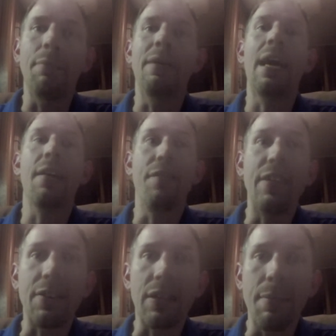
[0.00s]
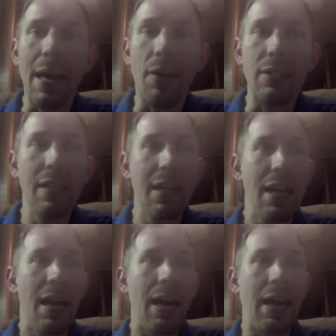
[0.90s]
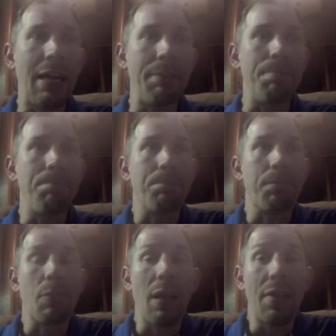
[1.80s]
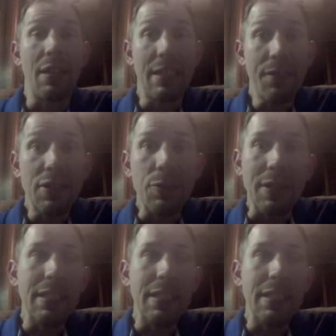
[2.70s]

them and how to figure them out. Um, the difference